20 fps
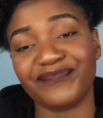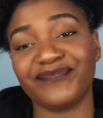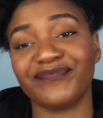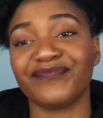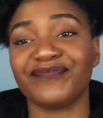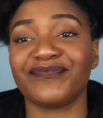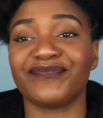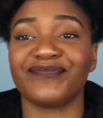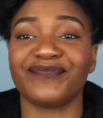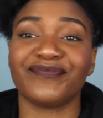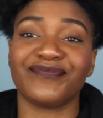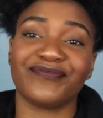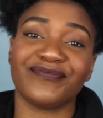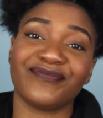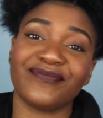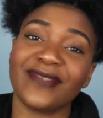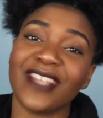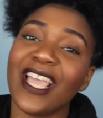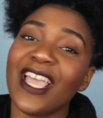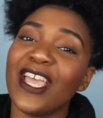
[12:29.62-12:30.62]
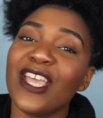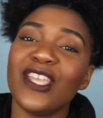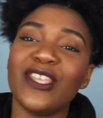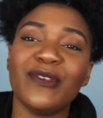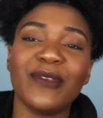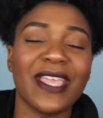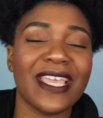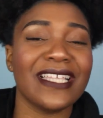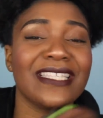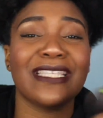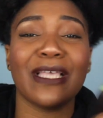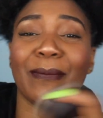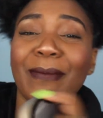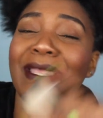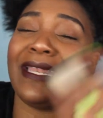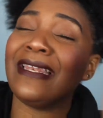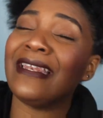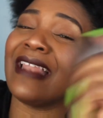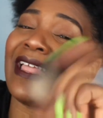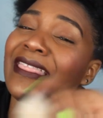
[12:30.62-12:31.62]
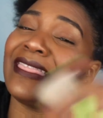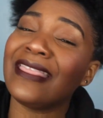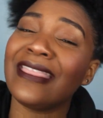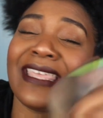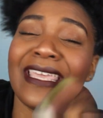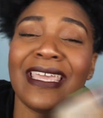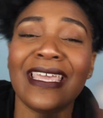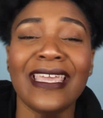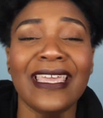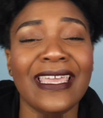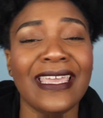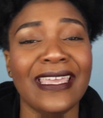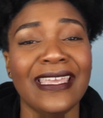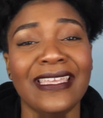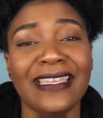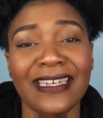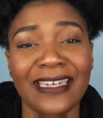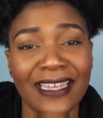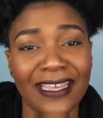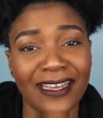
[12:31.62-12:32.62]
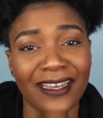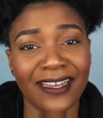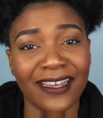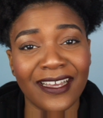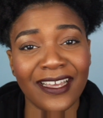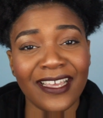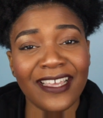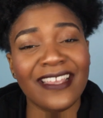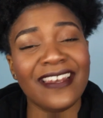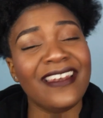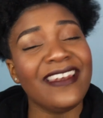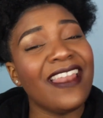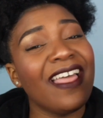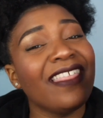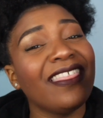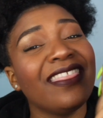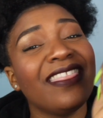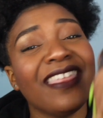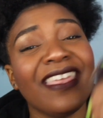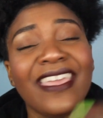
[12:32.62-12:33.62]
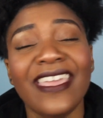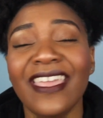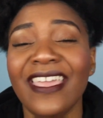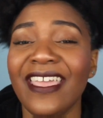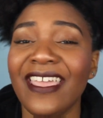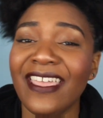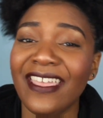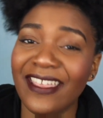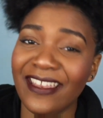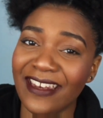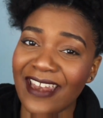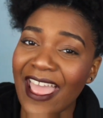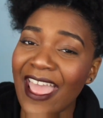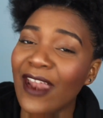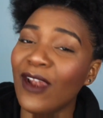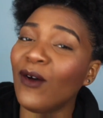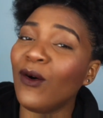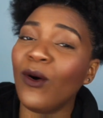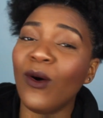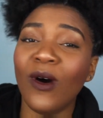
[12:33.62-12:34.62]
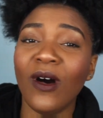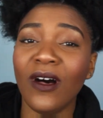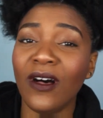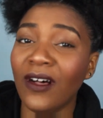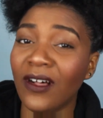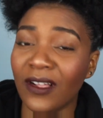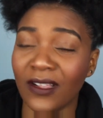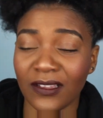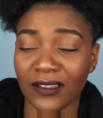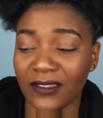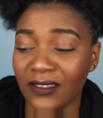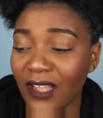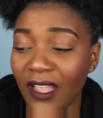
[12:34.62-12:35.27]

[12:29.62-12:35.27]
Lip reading: you can't tell me nothing. Nothing at all.